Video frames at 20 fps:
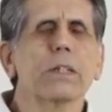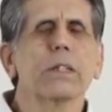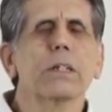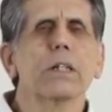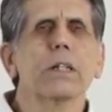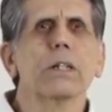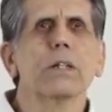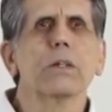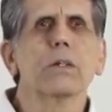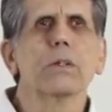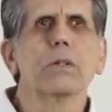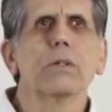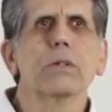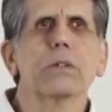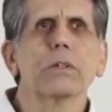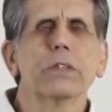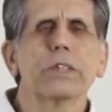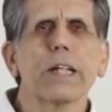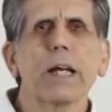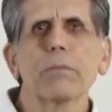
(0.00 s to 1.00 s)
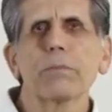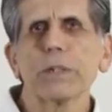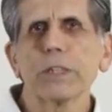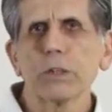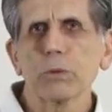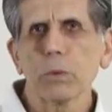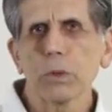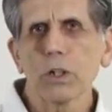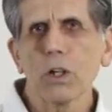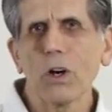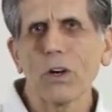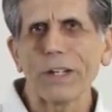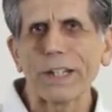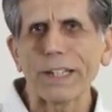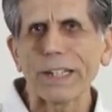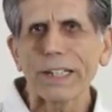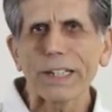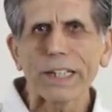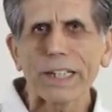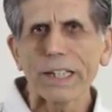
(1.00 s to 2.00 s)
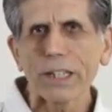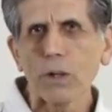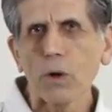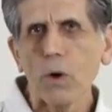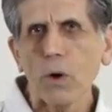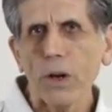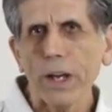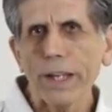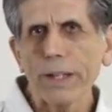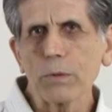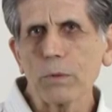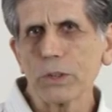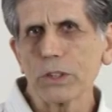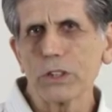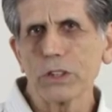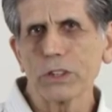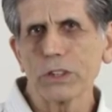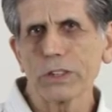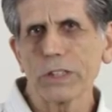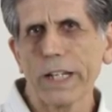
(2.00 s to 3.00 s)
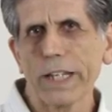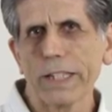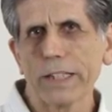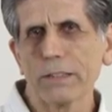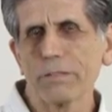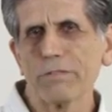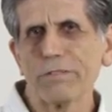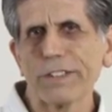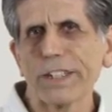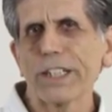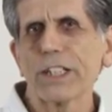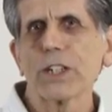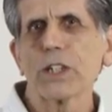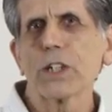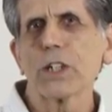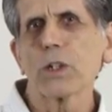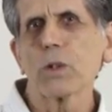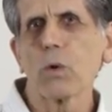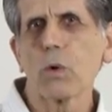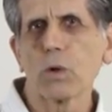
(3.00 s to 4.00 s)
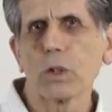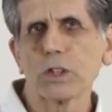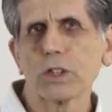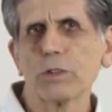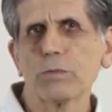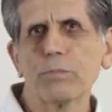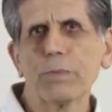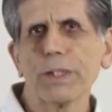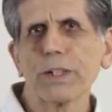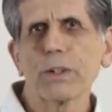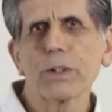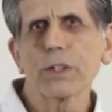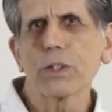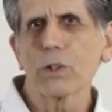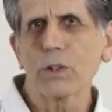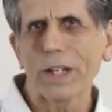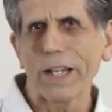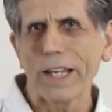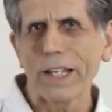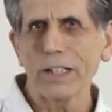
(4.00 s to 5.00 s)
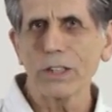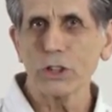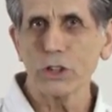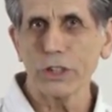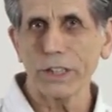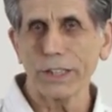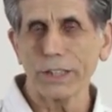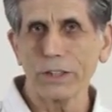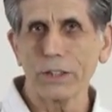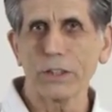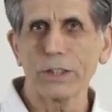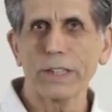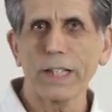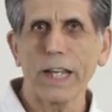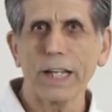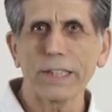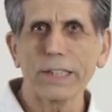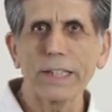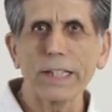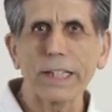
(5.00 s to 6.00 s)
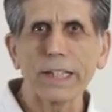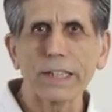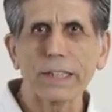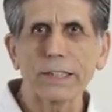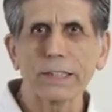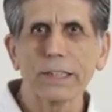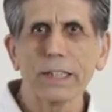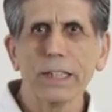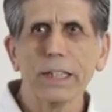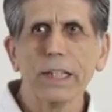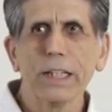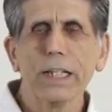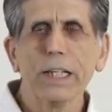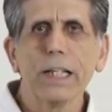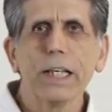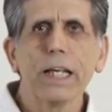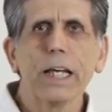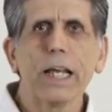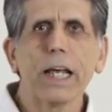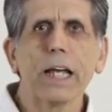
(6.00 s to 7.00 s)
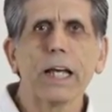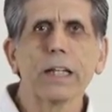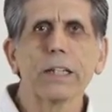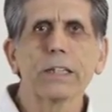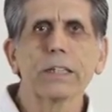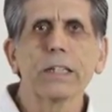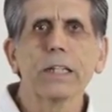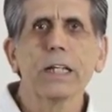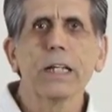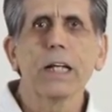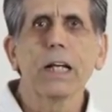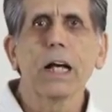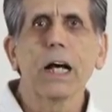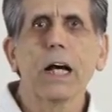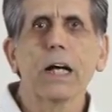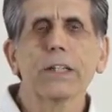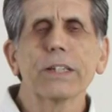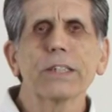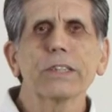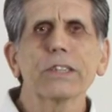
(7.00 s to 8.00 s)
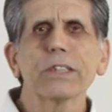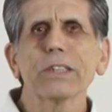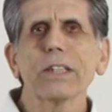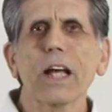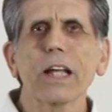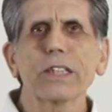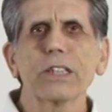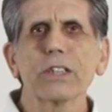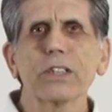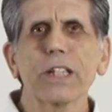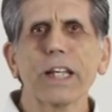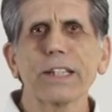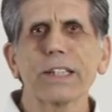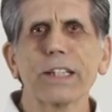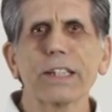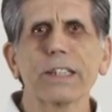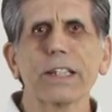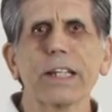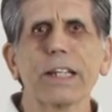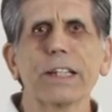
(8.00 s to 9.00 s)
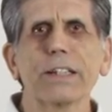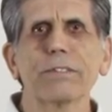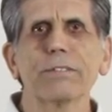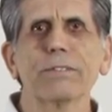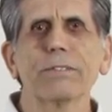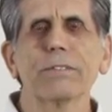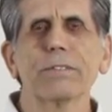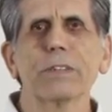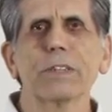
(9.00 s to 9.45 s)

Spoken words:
the Japanese would call ikioi, which is like vigor or spirit or energy in their techniques. And this is not to say that they